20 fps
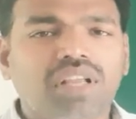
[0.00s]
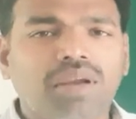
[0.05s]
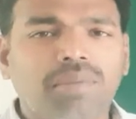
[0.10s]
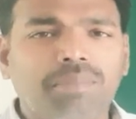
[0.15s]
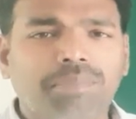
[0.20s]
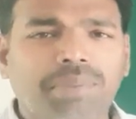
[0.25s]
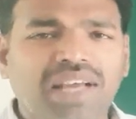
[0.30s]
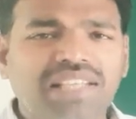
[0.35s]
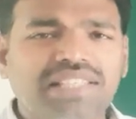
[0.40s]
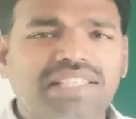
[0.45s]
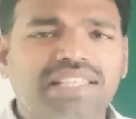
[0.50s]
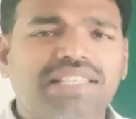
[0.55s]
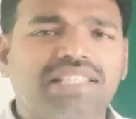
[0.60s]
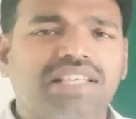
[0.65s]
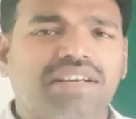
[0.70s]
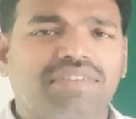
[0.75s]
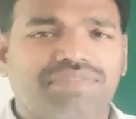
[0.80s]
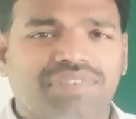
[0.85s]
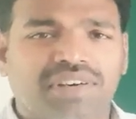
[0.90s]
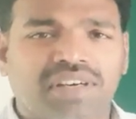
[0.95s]
passage
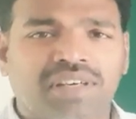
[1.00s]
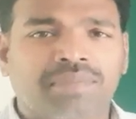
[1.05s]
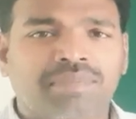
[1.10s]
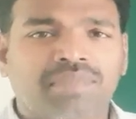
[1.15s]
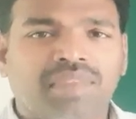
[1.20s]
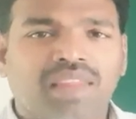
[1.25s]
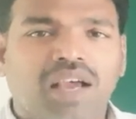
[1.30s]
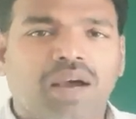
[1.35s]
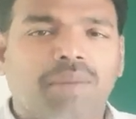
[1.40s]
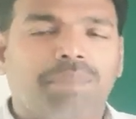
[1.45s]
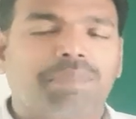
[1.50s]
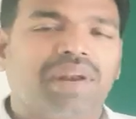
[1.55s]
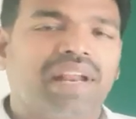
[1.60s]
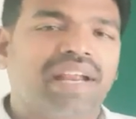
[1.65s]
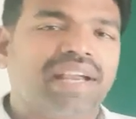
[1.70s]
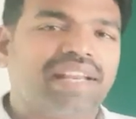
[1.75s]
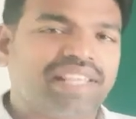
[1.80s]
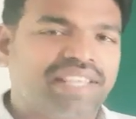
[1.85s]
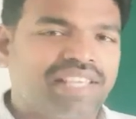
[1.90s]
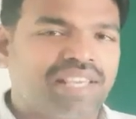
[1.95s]
of
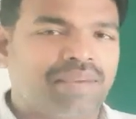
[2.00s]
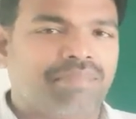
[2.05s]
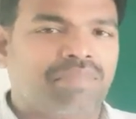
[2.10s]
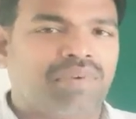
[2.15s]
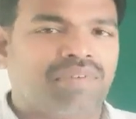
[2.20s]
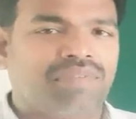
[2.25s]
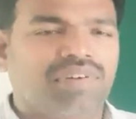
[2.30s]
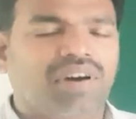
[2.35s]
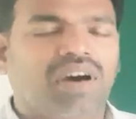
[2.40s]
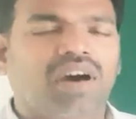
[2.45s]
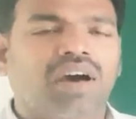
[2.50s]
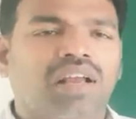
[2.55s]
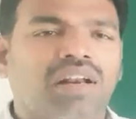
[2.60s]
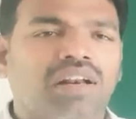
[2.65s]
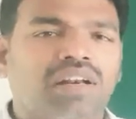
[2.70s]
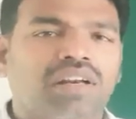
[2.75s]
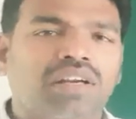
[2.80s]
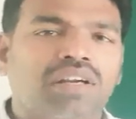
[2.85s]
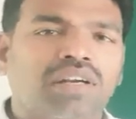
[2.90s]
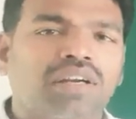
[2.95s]
applied EMF
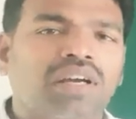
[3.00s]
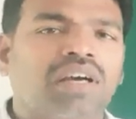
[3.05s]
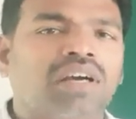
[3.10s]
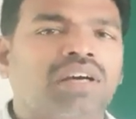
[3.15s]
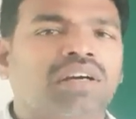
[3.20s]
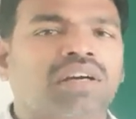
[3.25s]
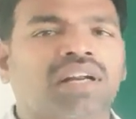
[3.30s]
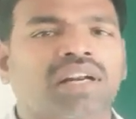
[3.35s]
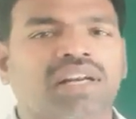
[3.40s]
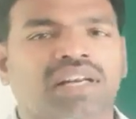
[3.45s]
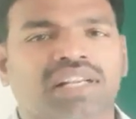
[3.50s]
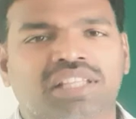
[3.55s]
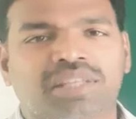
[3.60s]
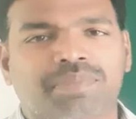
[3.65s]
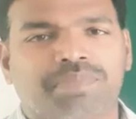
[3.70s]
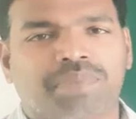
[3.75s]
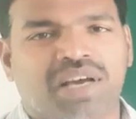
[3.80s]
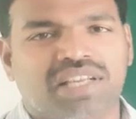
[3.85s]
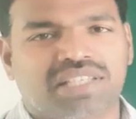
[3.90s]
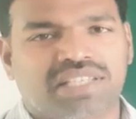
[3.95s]
or under the
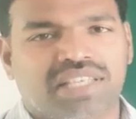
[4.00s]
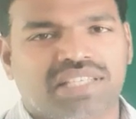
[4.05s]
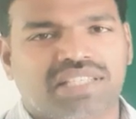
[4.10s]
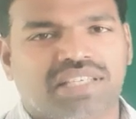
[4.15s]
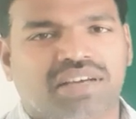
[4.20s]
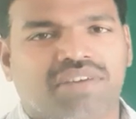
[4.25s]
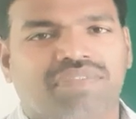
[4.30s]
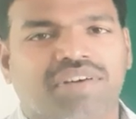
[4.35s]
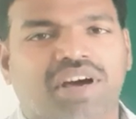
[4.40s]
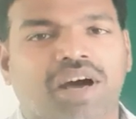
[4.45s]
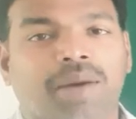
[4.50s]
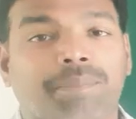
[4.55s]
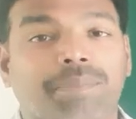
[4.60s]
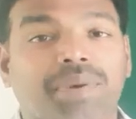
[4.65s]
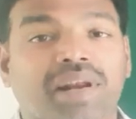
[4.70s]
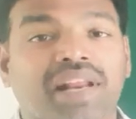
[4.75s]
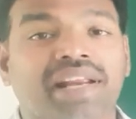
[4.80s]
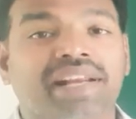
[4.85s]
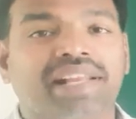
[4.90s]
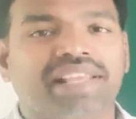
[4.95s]
passage of
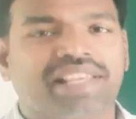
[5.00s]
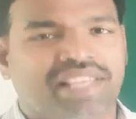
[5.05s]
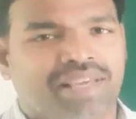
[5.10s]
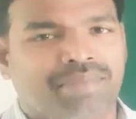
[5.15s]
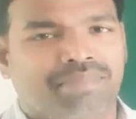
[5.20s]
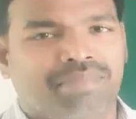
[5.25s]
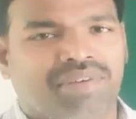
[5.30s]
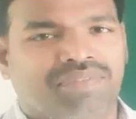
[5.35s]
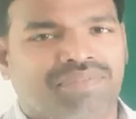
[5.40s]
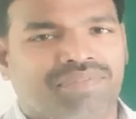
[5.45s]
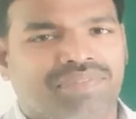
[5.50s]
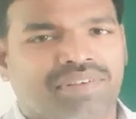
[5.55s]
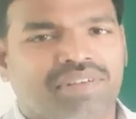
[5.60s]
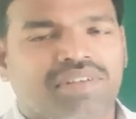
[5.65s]
applied EMF.